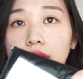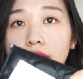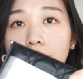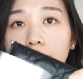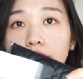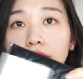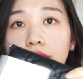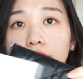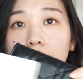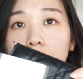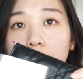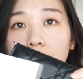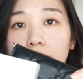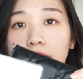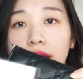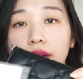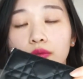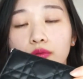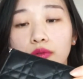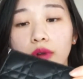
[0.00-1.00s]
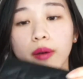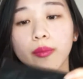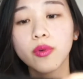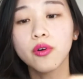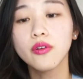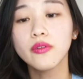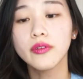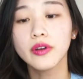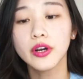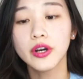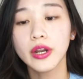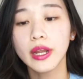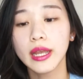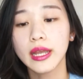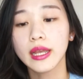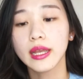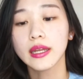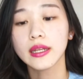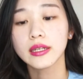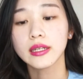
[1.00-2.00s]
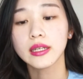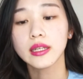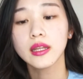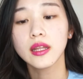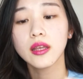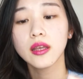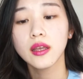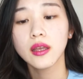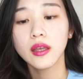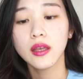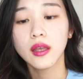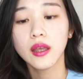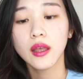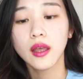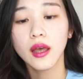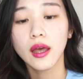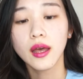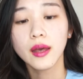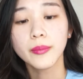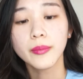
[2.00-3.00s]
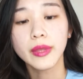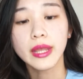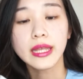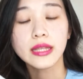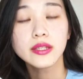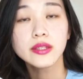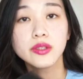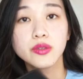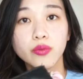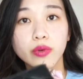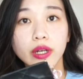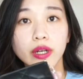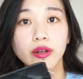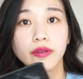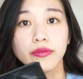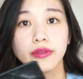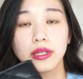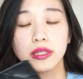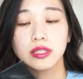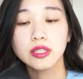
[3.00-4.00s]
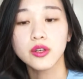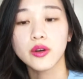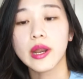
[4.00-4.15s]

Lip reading: that you can like rub over, and it gets rid of the